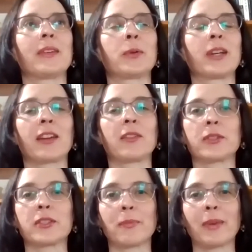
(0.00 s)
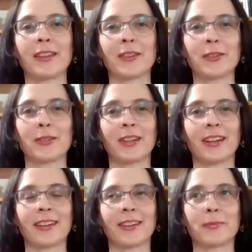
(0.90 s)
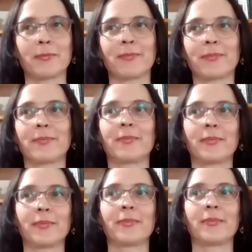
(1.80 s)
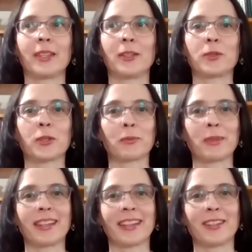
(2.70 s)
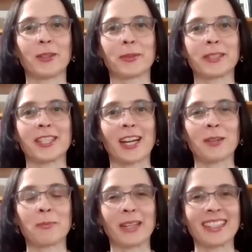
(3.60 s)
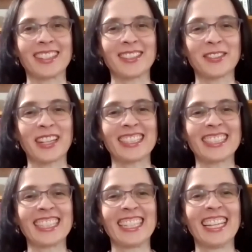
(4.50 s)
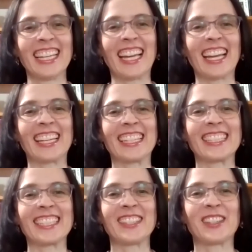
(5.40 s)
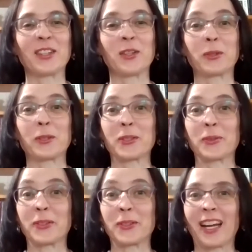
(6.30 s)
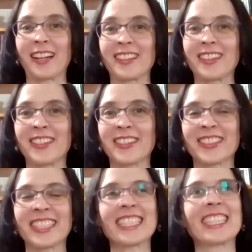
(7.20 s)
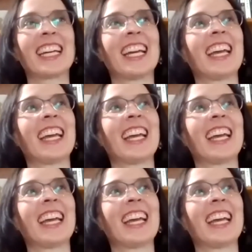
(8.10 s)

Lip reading: when I first met you, you told me that you were Jack Begley's friend and that you were also an Oak Island series.